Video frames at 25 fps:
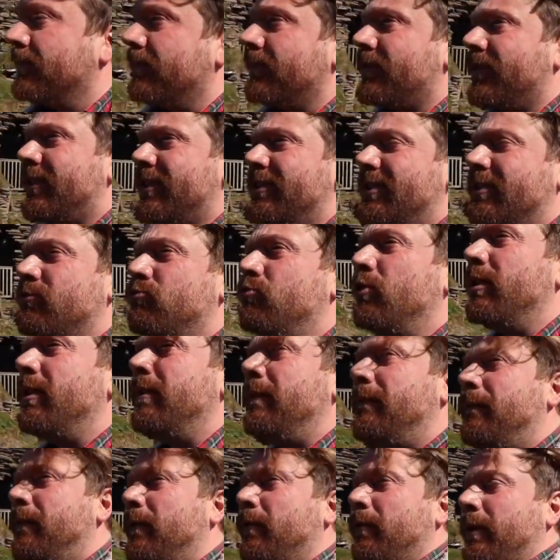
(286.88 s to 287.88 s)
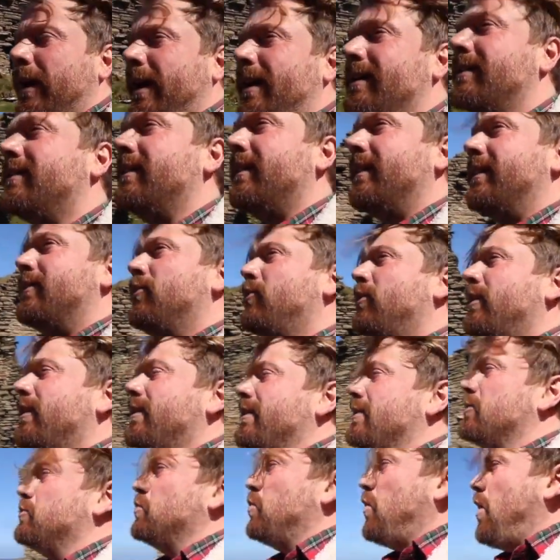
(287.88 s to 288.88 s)
You can just really feel the history. Look at
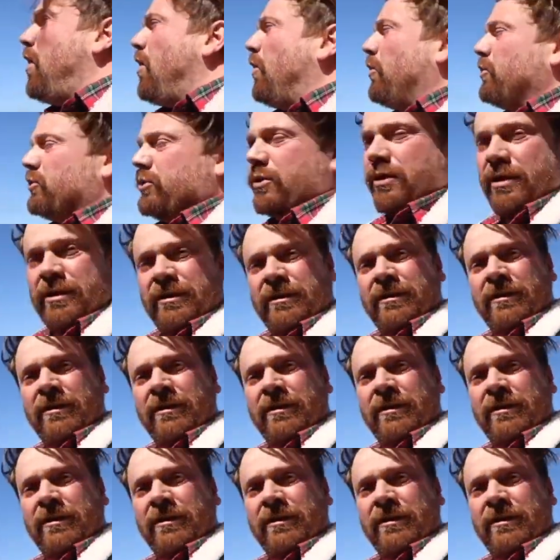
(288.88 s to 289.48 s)
these walls.